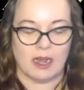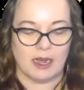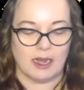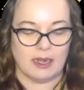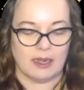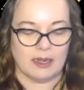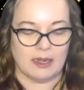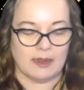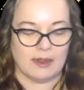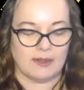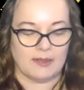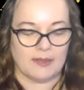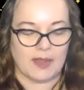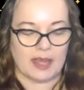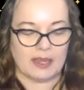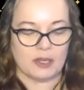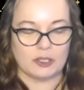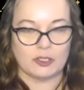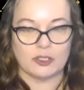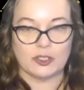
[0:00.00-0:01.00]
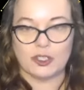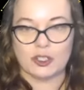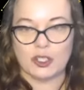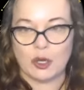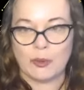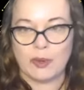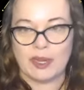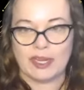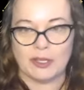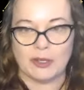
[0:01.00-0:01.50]
that are
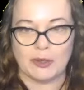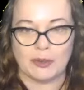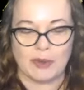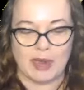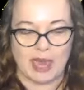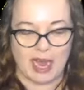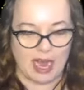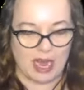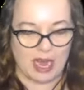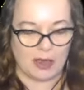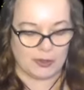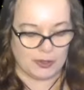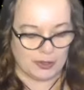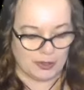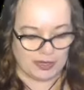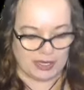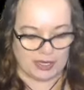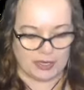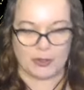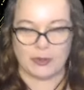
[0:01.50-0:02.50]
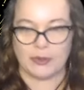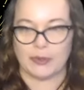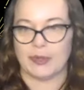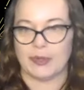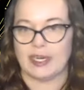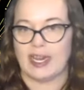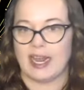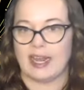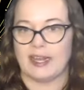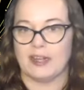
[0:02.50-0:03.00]
showing you how you can
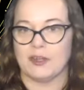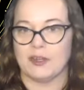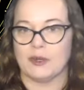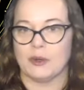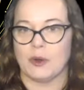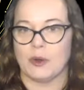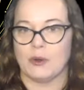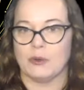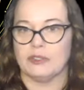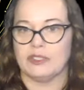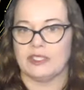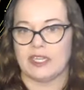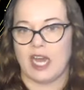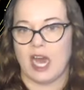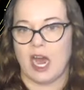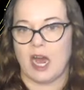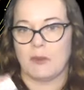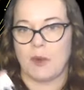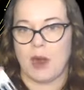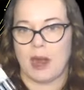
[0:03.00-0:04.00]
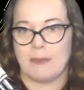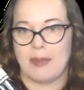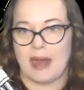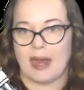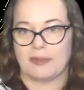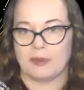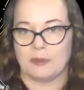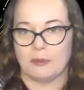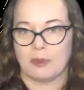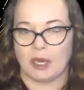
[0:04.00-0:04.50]
create your own DIY
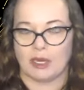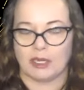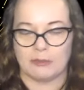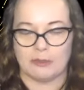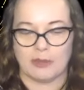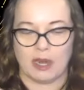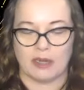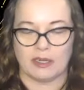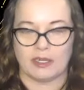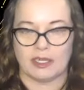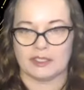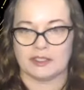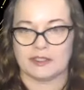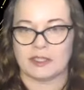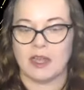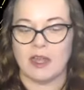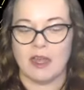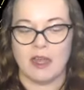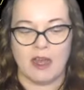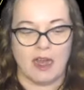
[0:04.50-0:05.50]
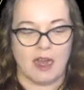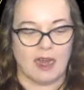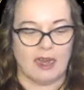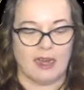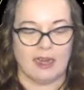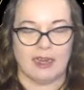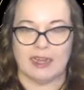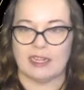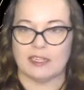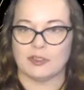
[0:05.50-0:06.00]
bath and body products
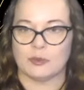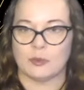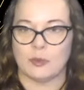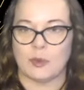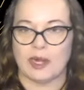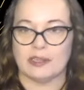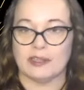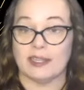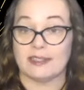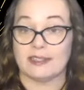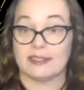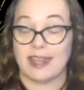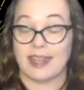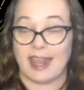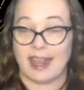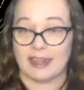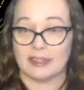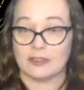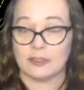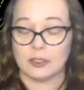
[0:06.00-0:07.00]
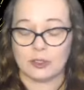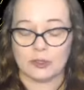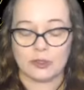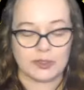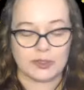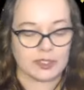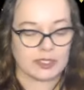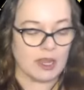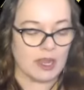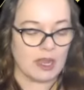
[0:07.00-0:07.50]
as well as
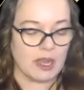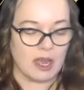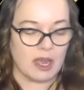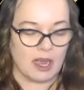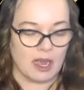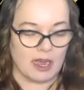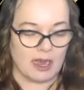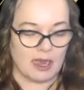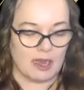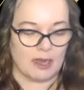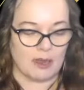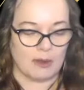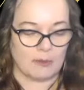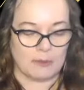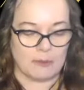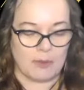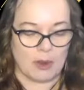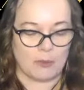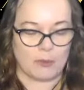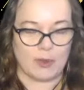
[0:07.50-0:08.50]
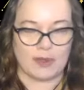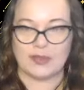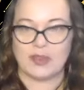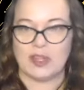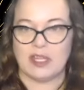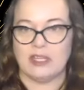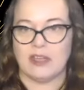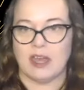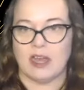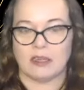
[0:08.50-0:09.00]
candles. with
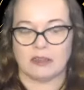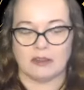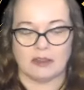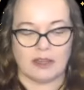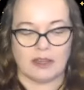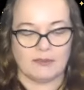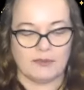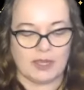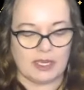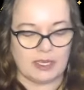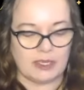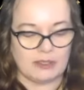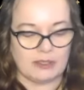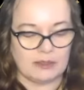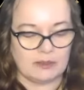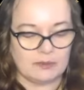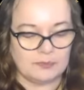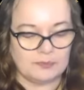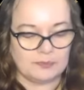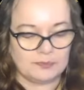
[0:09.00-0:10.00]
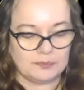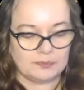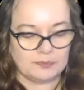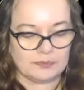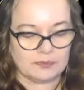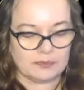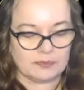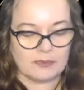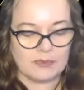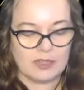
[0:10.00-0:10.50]
the Young Living
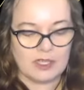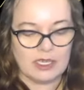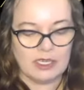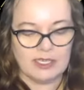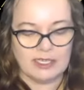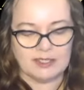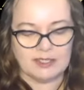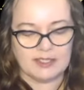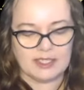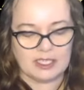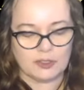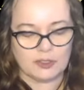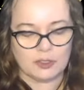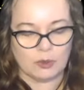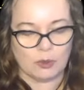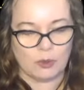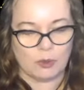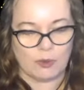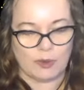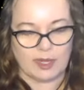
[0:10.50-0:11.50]
essential